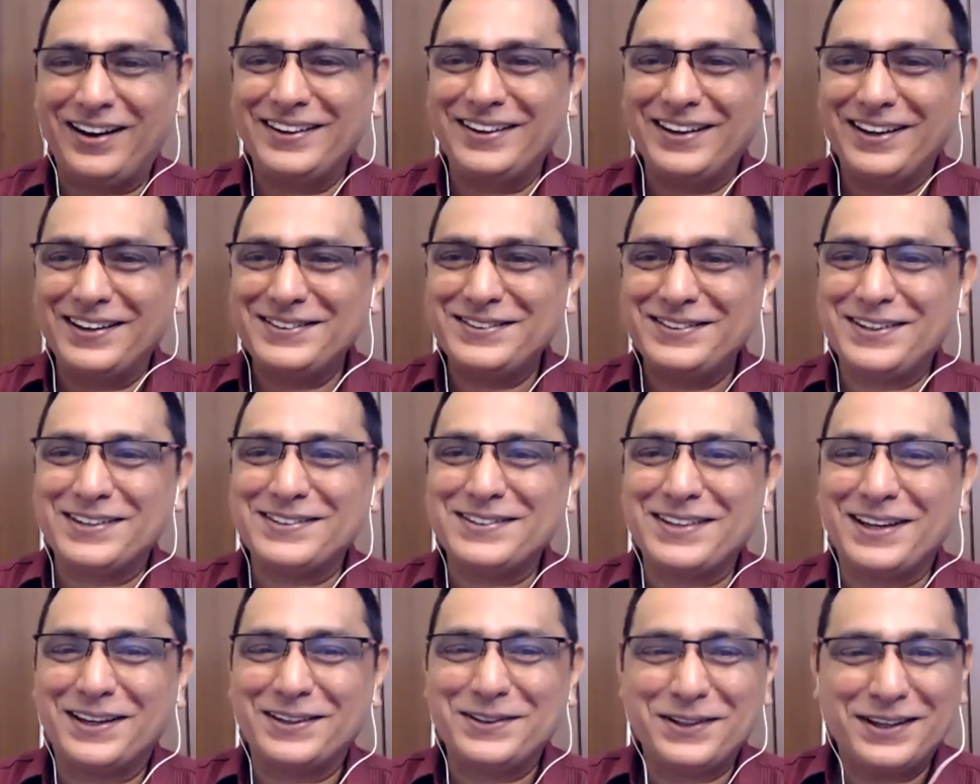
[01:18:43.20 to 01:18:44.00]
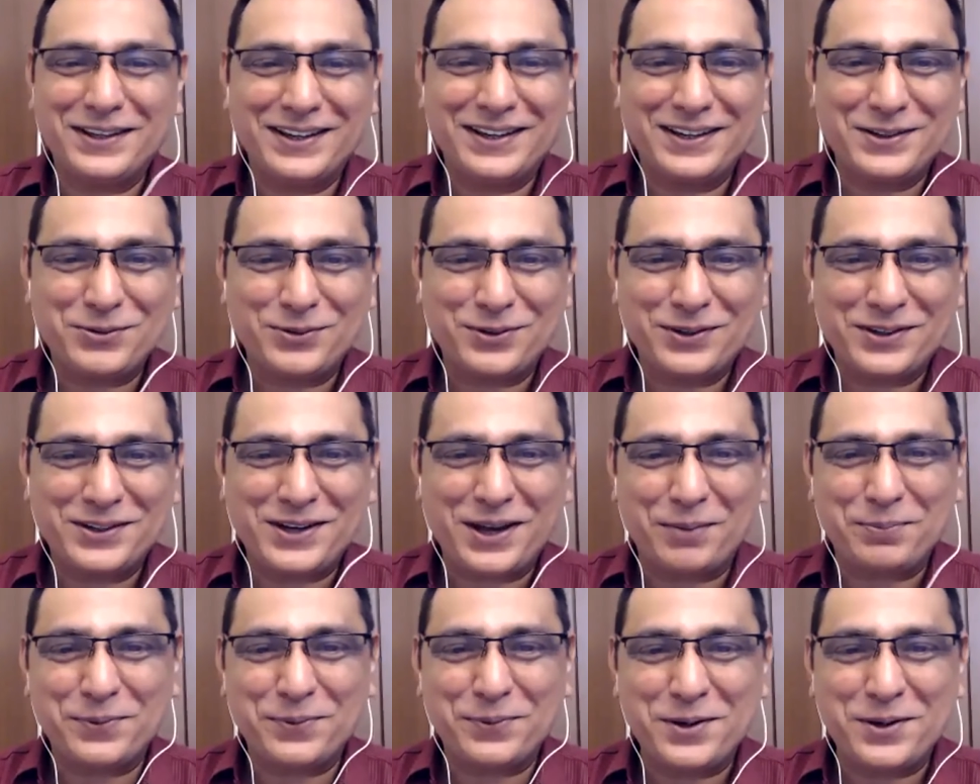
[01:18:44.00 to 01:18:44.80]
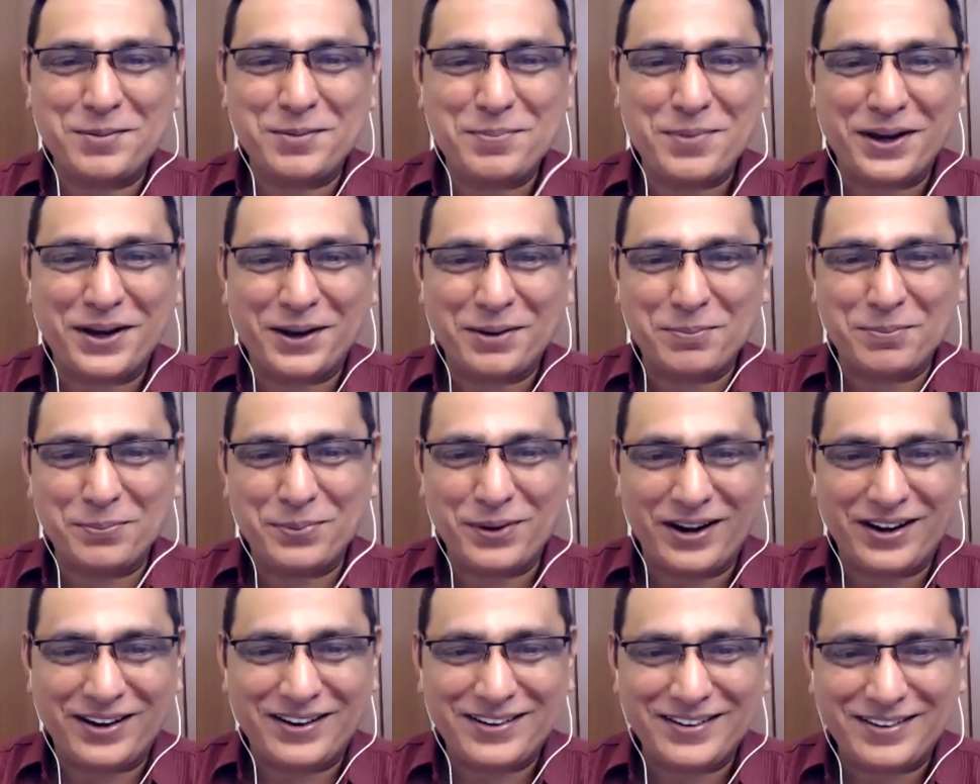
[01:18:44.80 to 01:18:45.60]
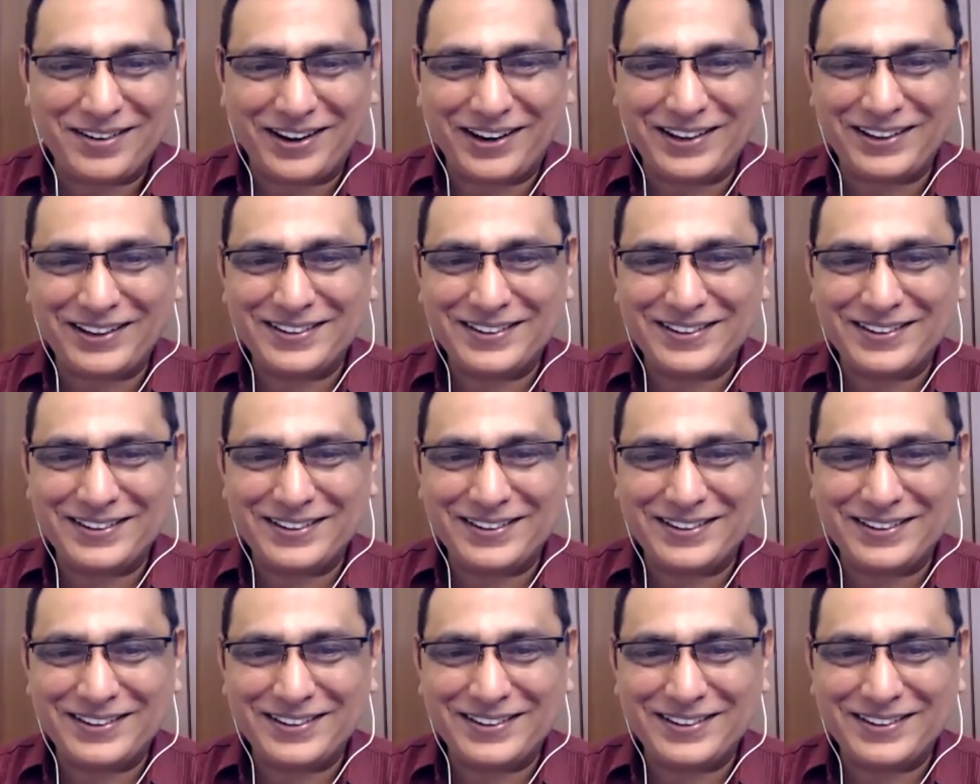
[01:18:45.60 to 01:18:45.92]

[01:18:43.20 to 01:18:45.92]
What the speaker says: yes. I think it happened in Begumpet, right?